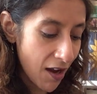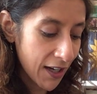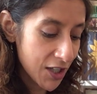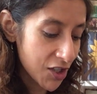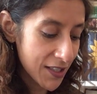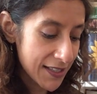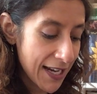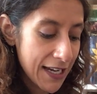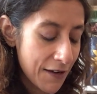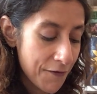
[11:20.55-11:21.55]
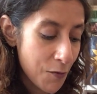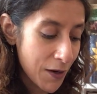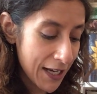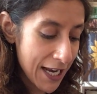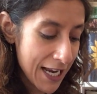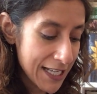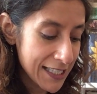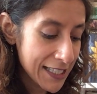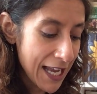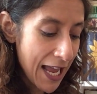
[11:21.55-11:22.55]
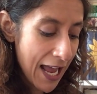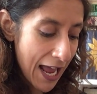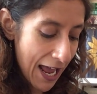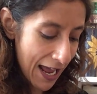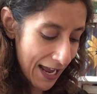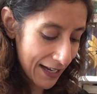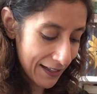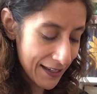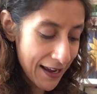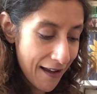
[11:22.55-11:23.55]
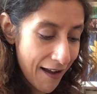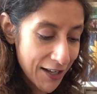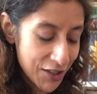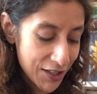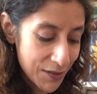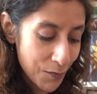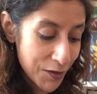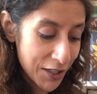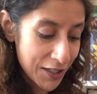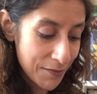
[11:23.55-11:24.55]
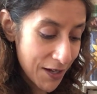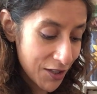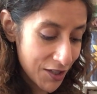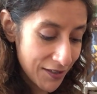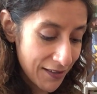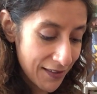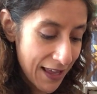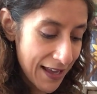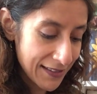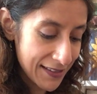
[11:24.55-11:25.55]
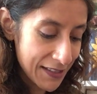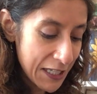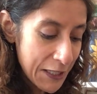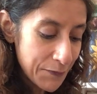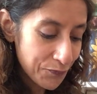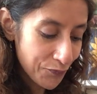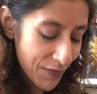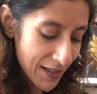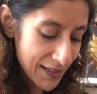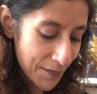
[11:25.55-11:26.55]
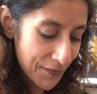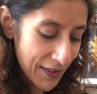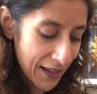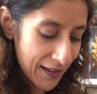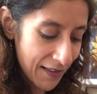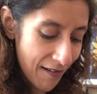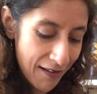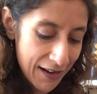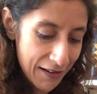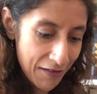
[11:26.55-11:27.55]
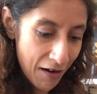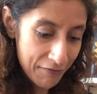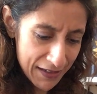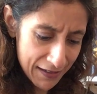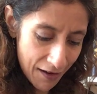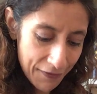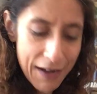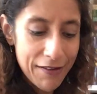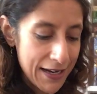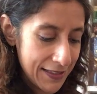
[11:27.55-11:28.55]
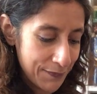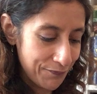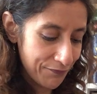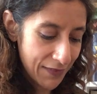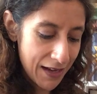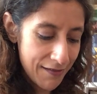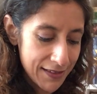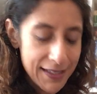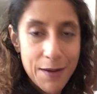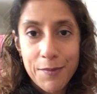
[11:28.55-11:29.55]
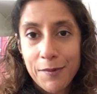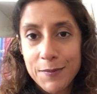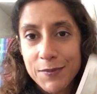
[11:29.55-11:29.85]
I can just take it for what it is. And yeah, I just wanted to mention that that's something that I really love. Here it is. Here is the Emperor.